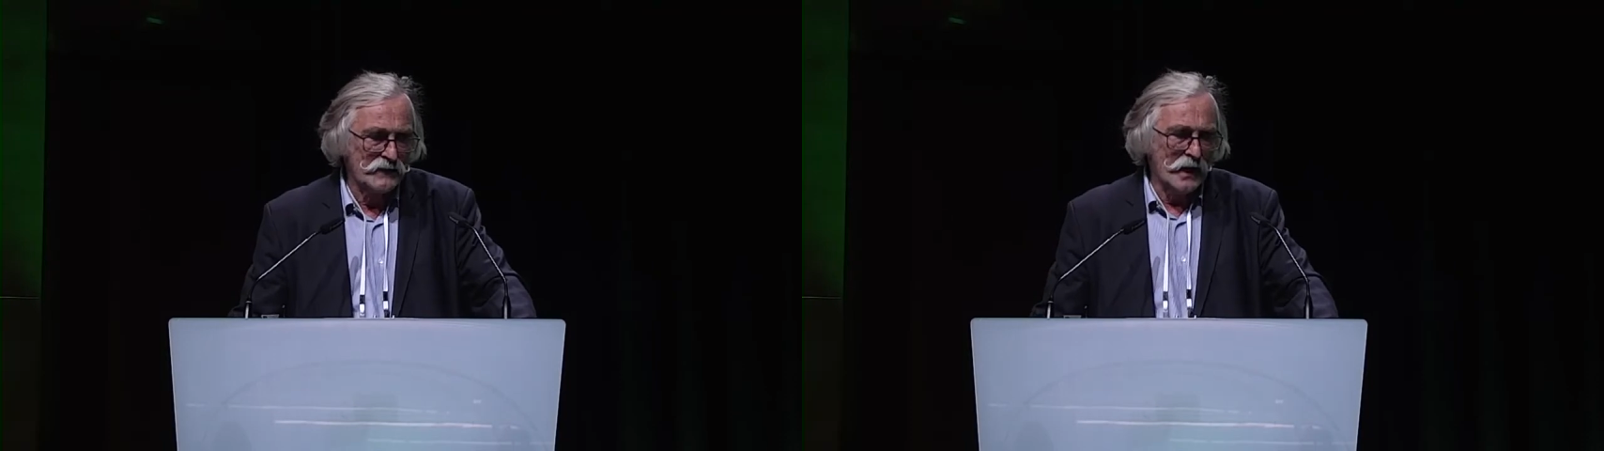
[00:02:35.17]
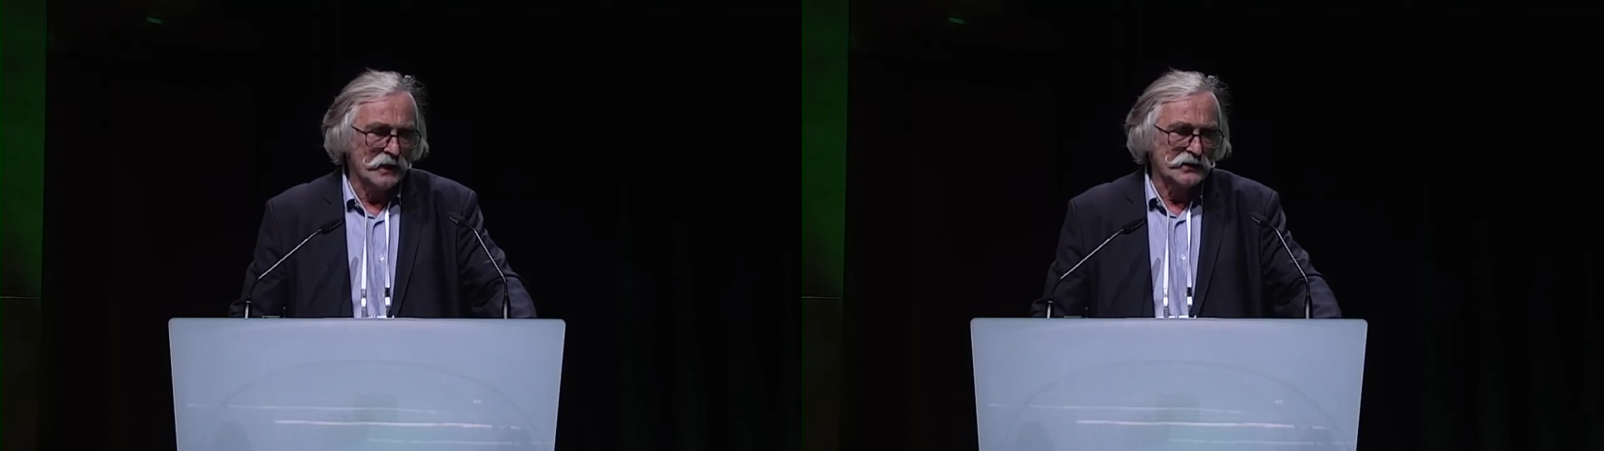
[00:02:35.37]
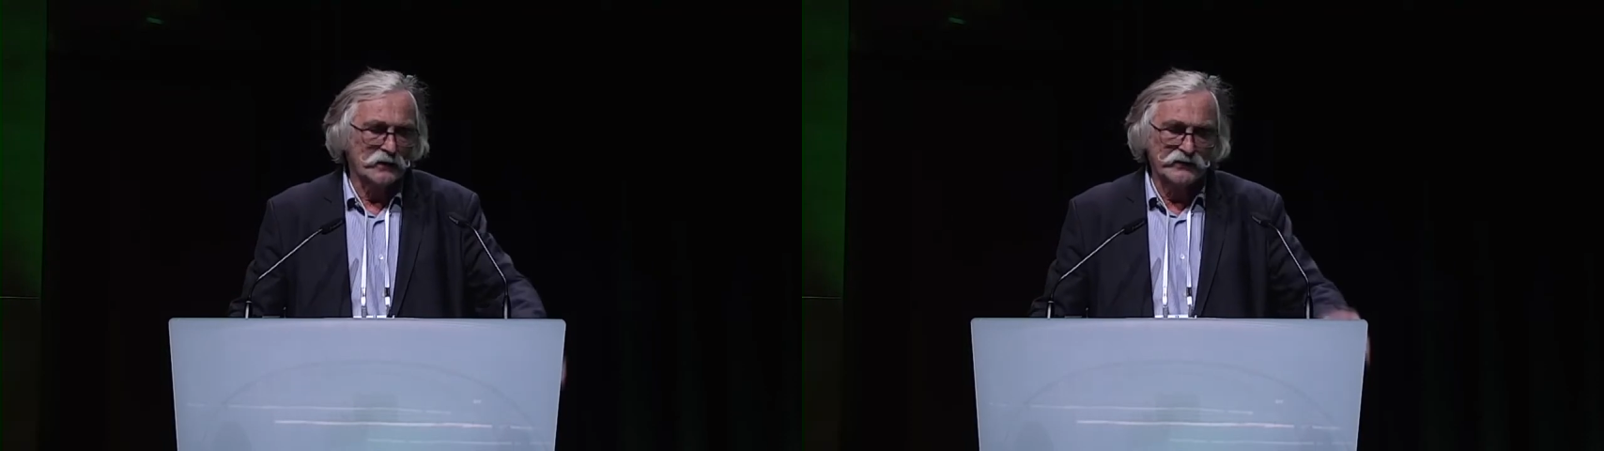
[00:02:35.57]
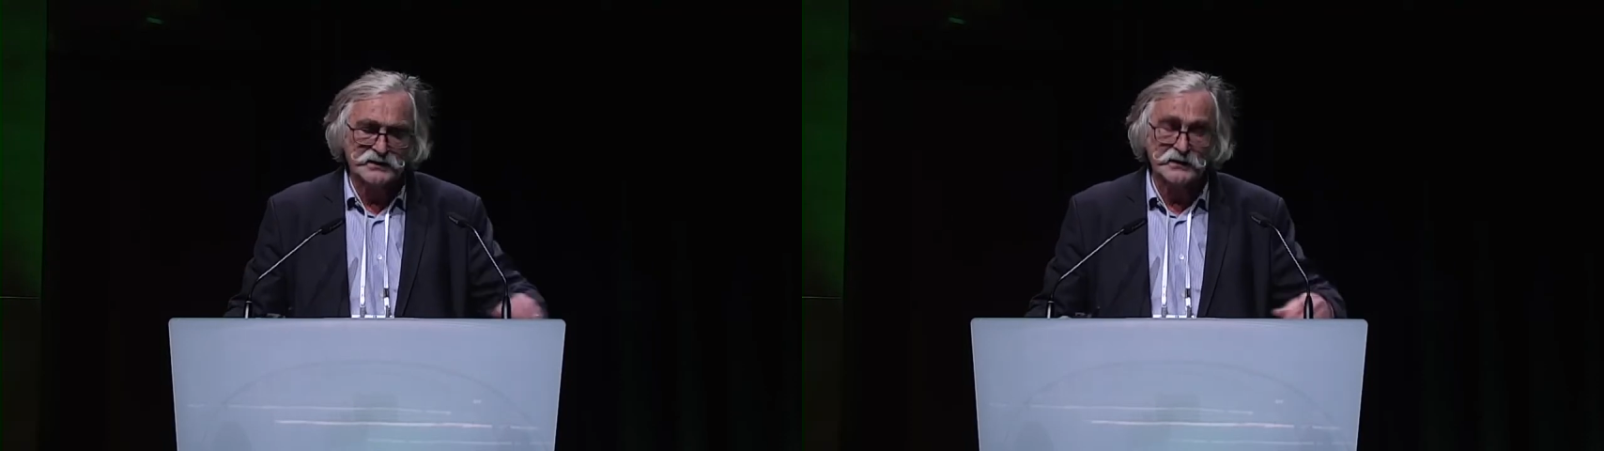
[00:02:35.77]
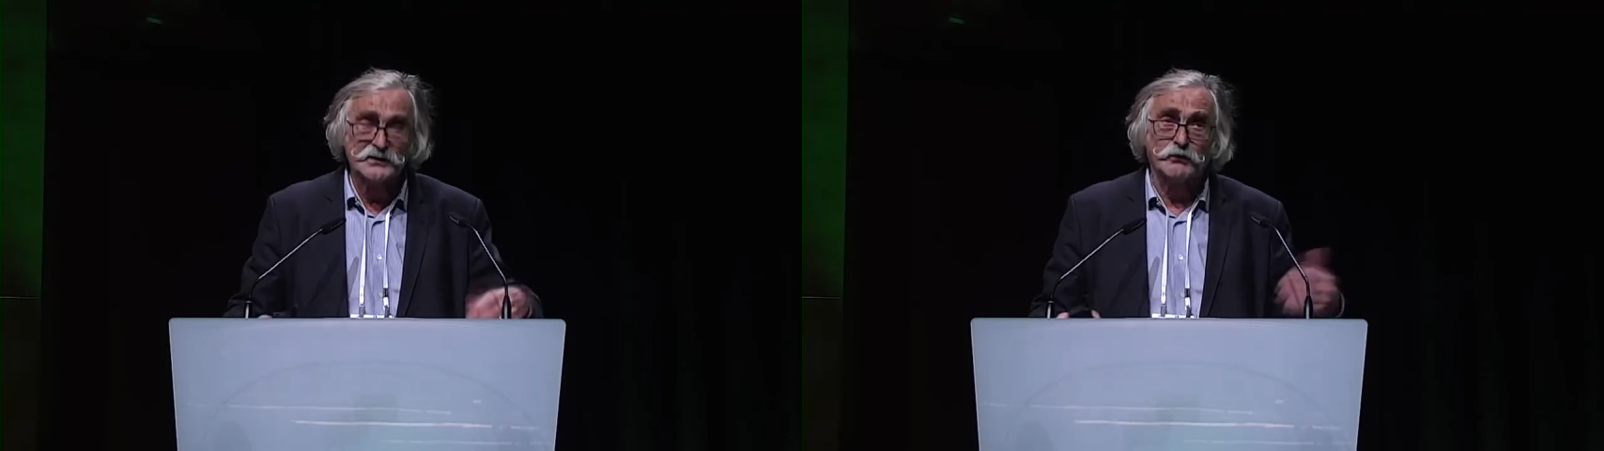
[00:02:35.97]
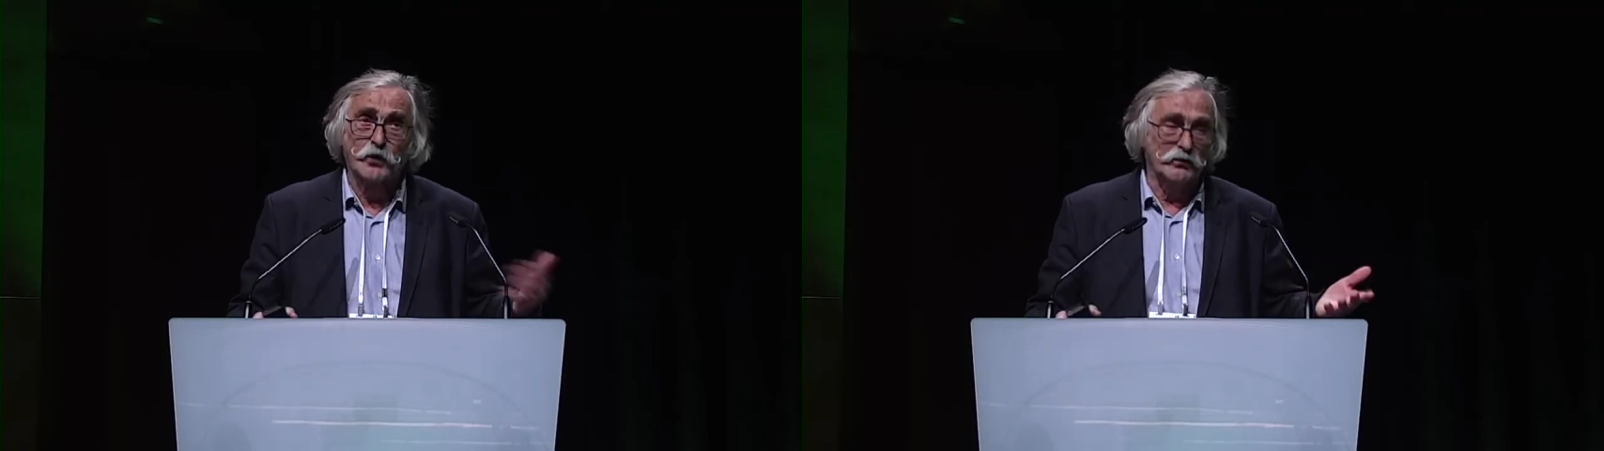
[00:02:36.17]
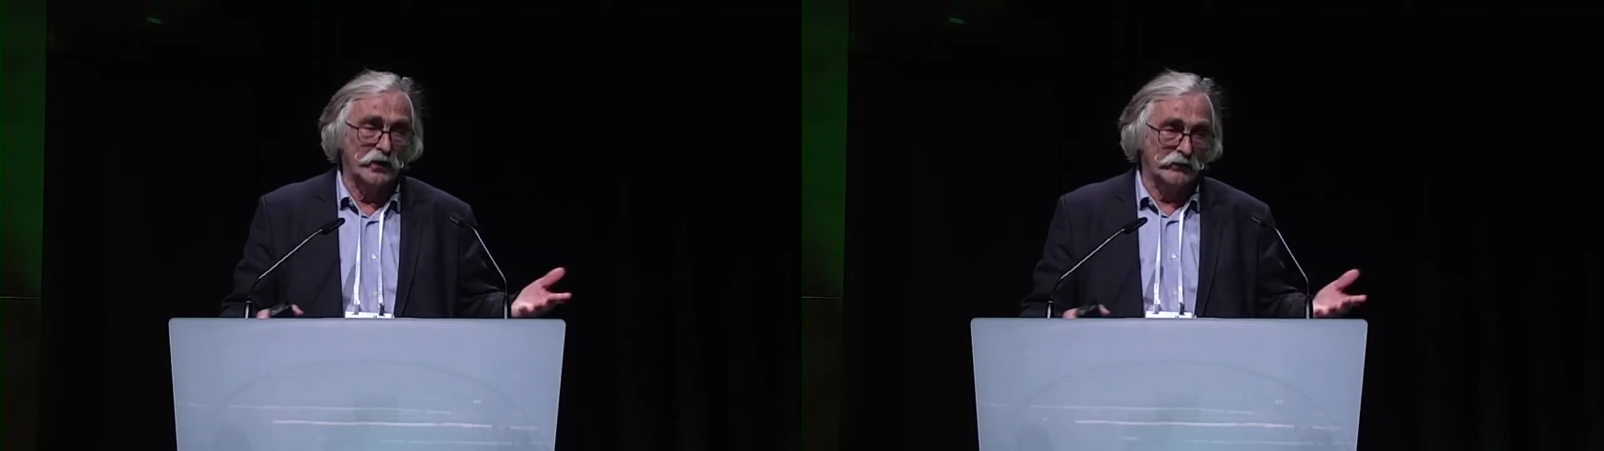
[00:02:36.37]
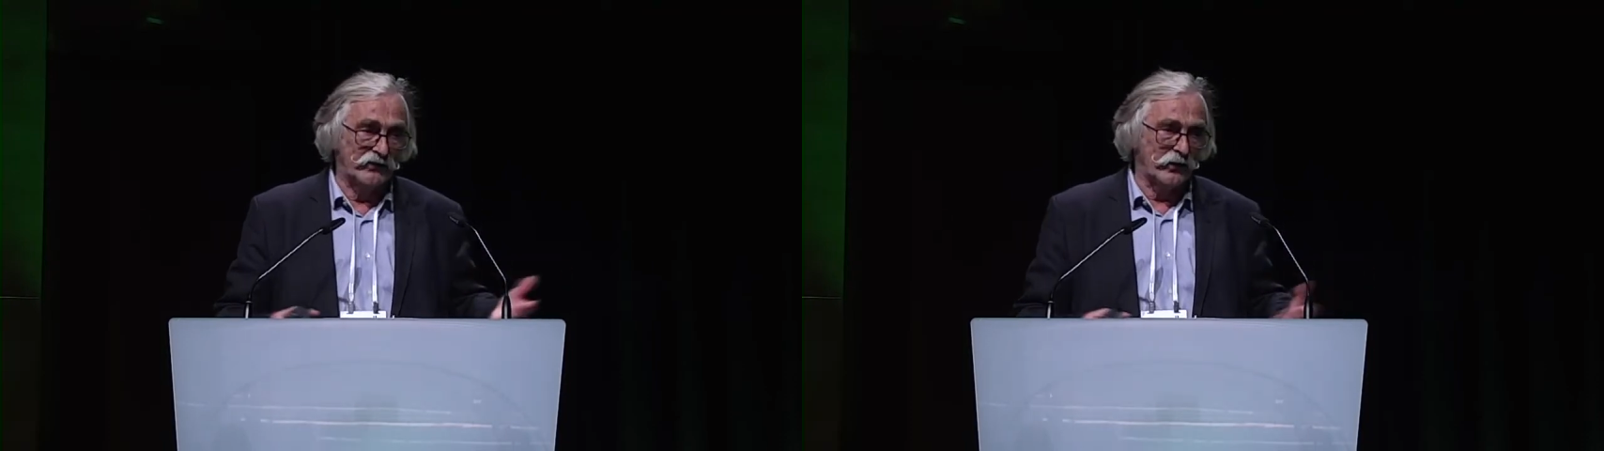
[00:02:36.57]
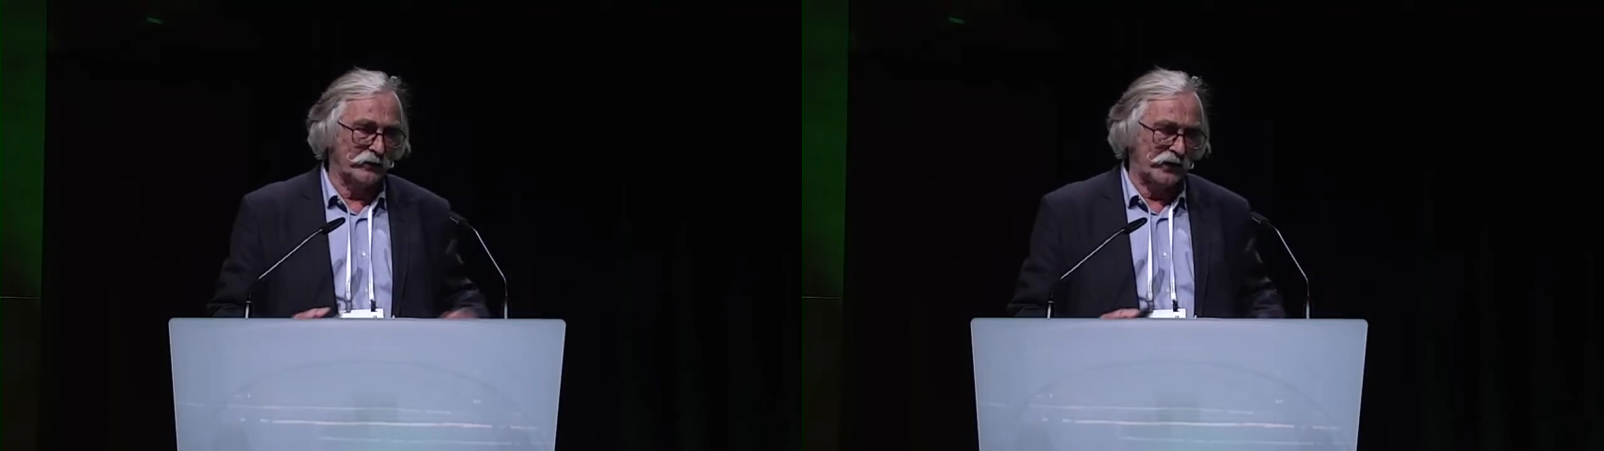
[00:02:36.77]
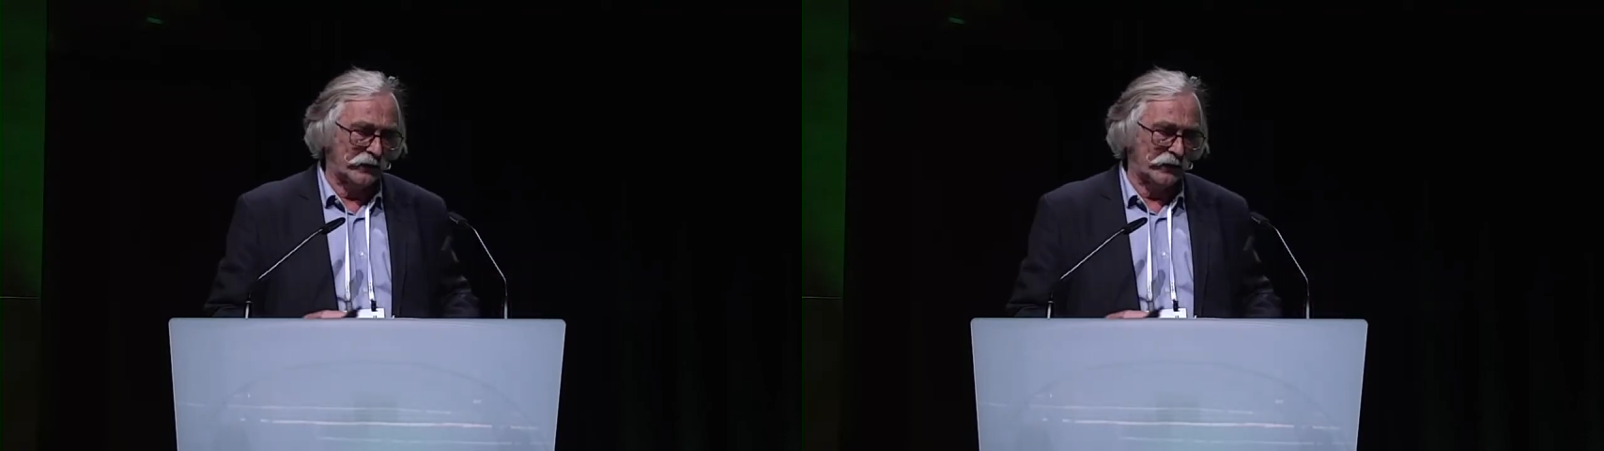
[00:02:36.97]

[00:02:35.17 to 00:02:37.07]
So this is a problem for me.